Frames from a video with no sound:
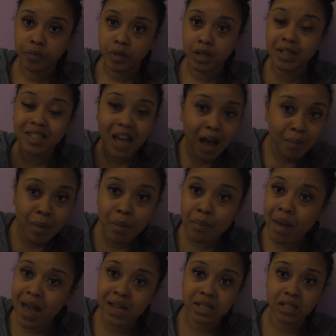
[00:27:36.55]
Cause I'm a
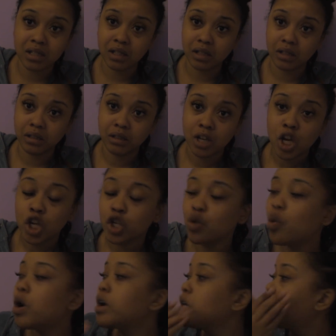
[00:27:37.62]
master. You
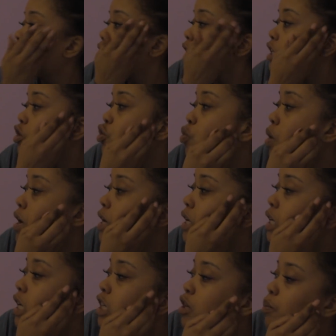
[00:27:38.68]
wanna
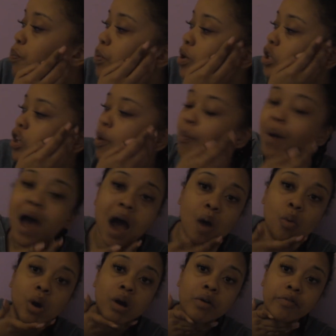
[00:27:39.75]
get the book The
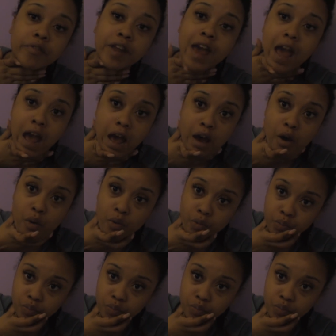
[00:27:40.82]
Power of Now.